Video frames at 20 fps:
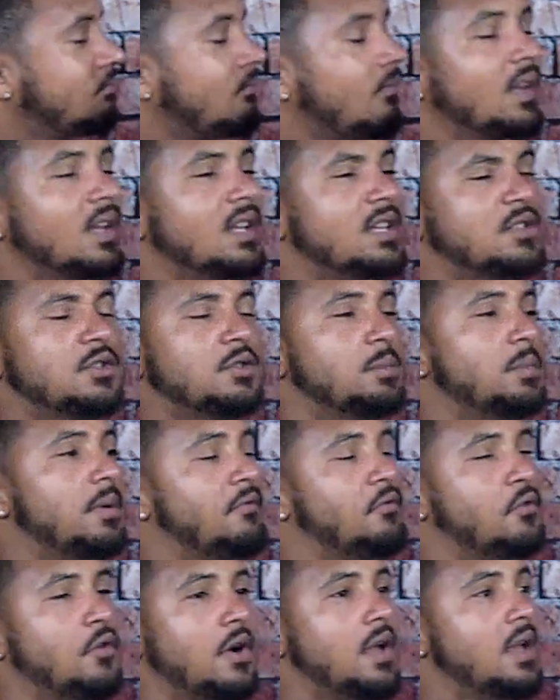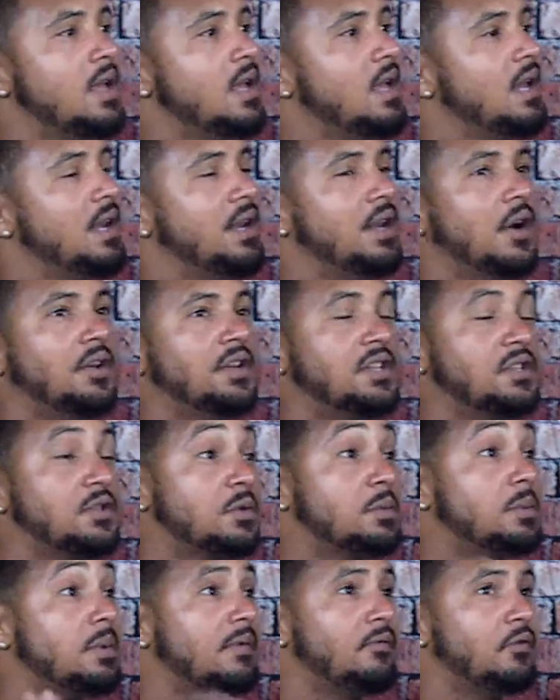This was before. This
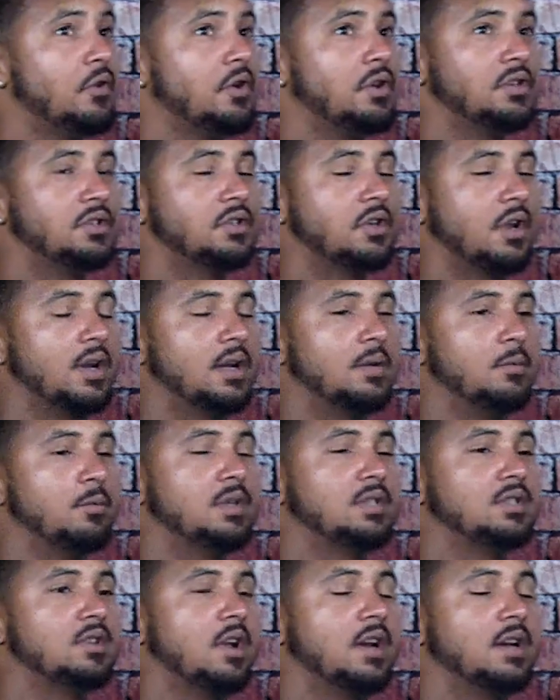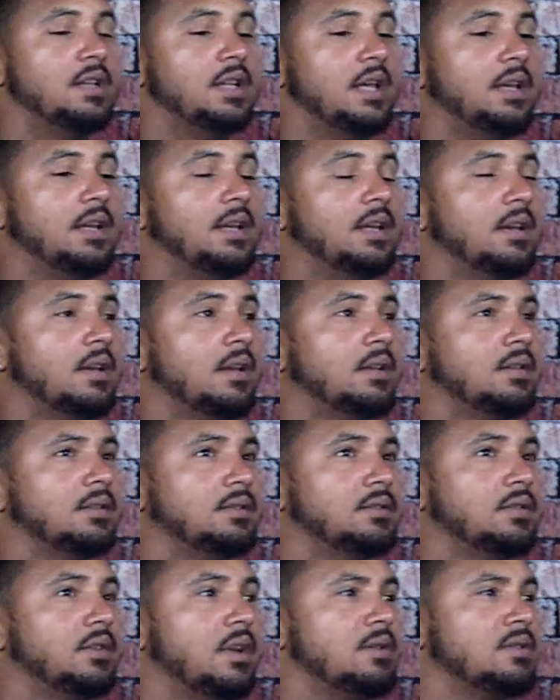is before we started dating. Okay.
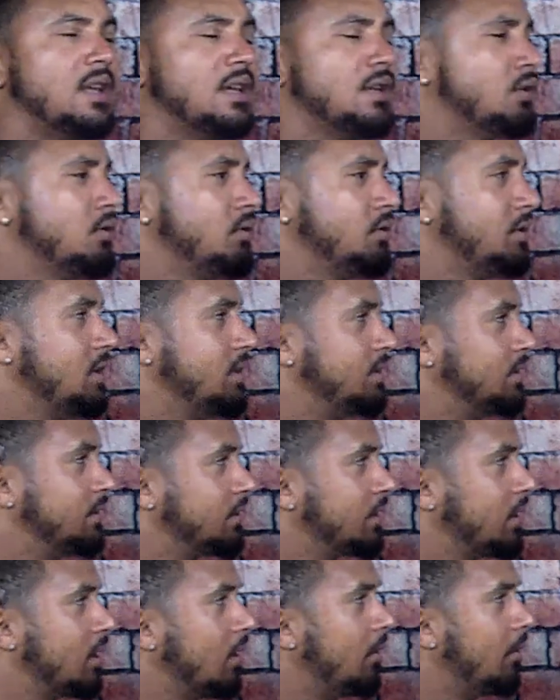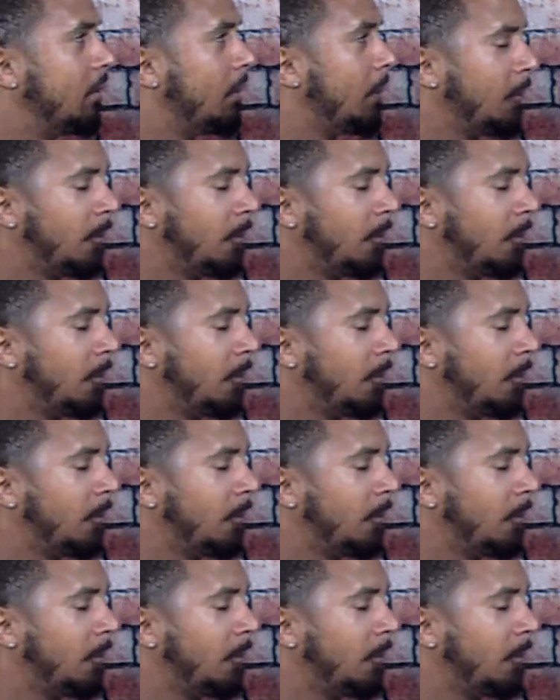So that's like 2 seasons ago.